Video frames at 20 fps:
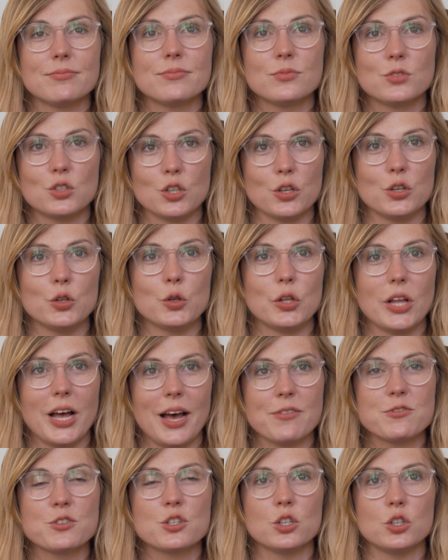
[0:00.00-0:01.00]
So you'll
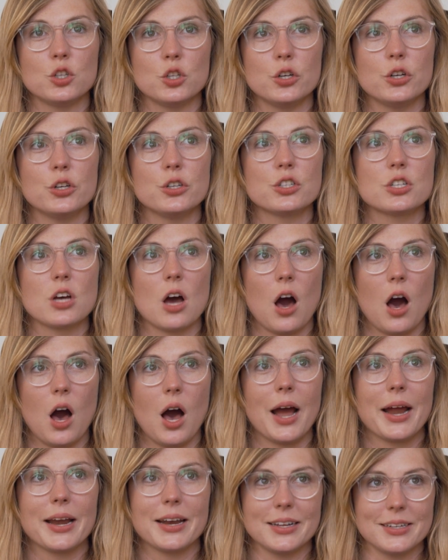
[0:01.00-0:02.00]
have to learn to
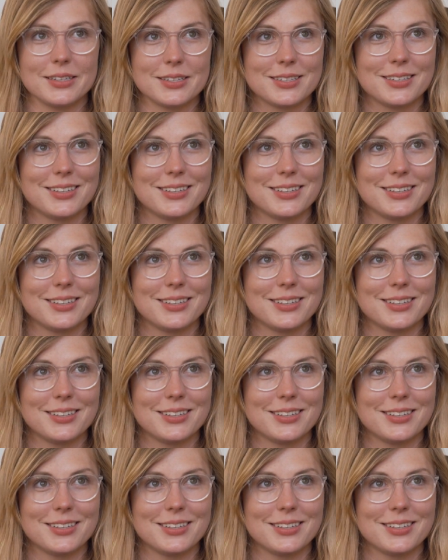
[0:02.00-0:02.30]
hide it.